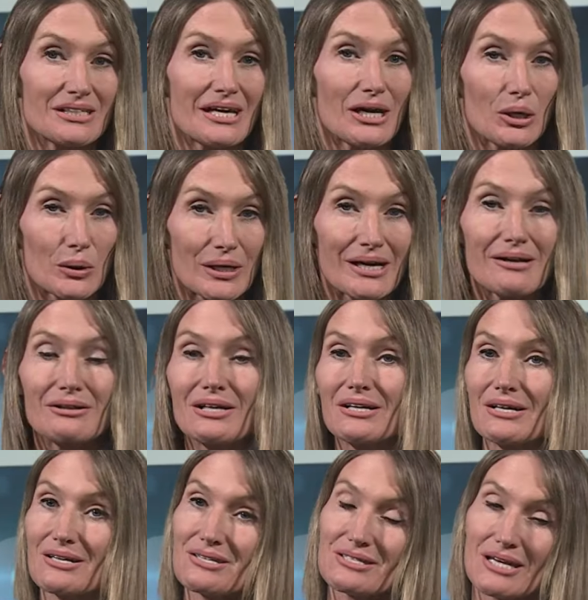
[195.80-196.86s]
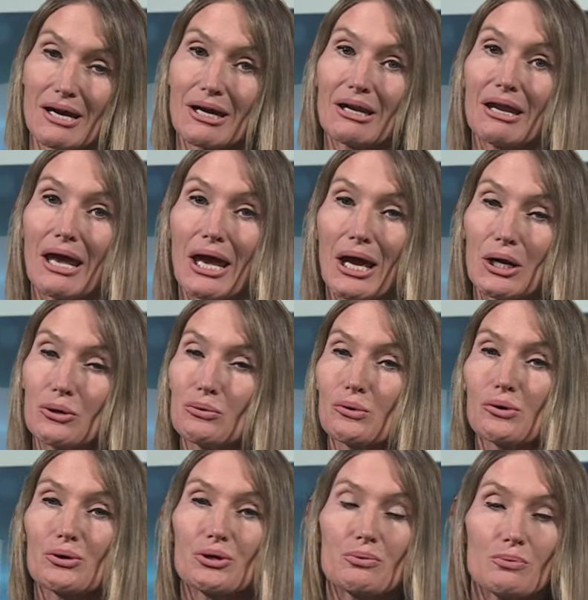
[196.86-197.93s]
area, Lydia's second
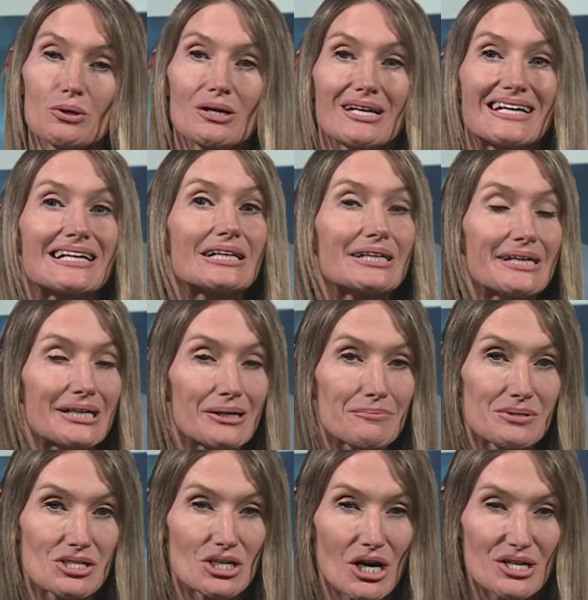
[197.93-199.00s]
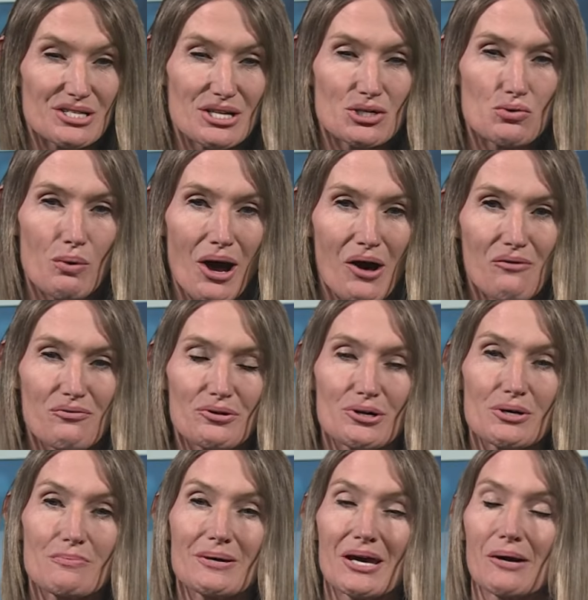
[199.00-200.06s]
annual community cleanup starts at
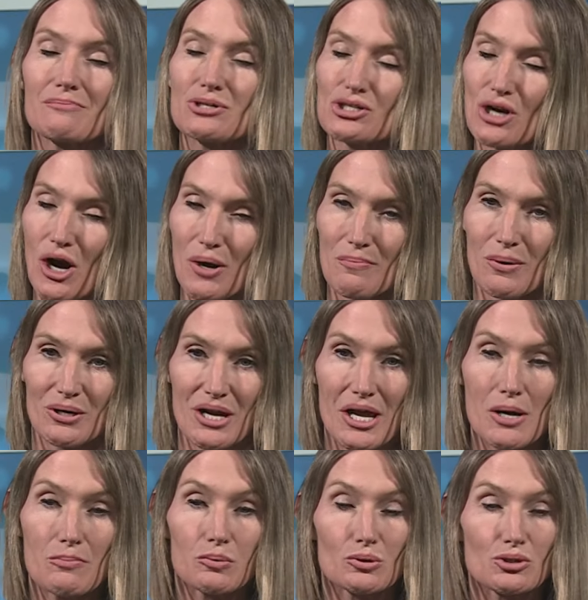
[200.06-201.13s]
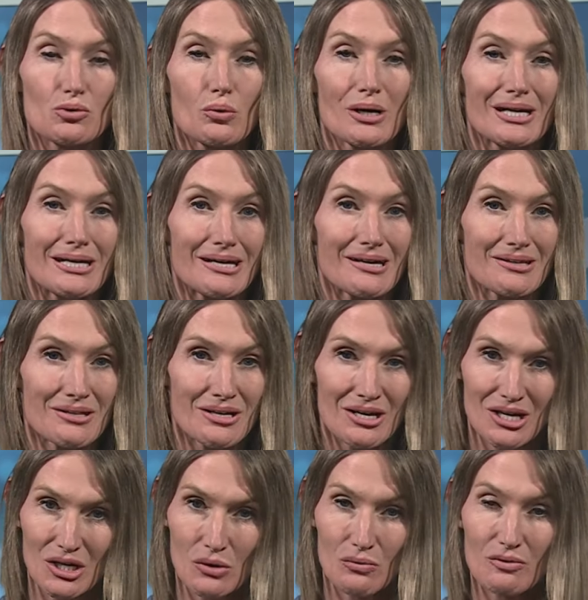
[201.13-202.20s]
12.30 p.m. sharp on April 20th,
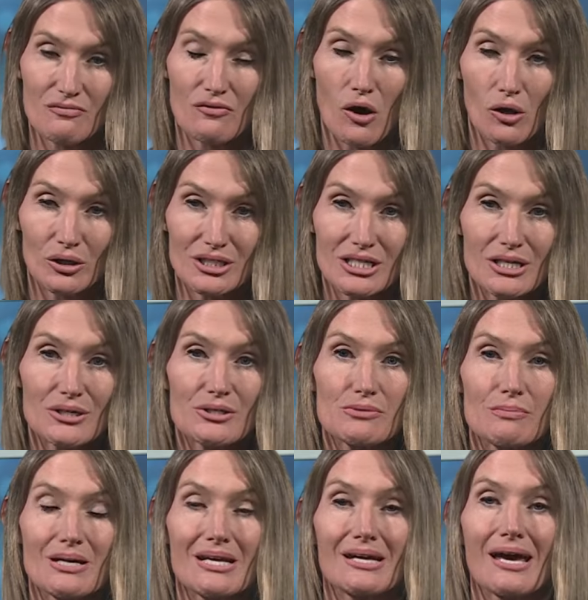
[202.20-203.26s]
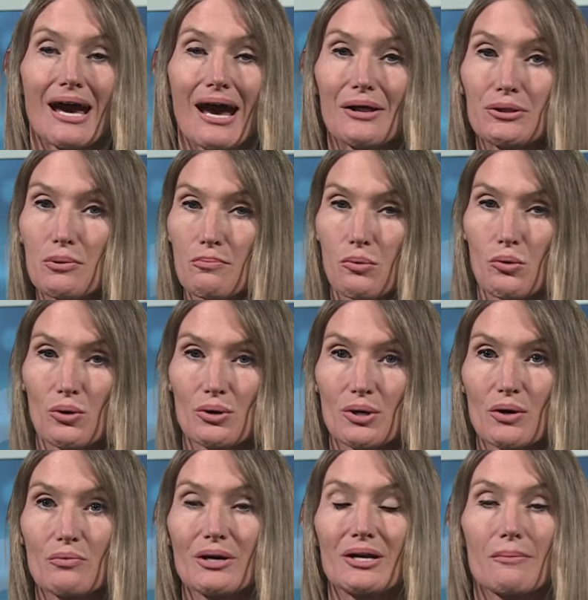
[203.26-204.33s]
with volunteers meeting at the Border
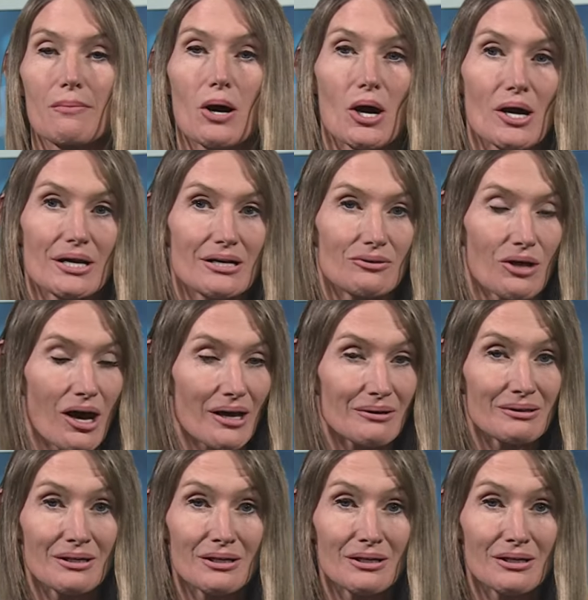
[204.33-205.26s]
Arena parking lot.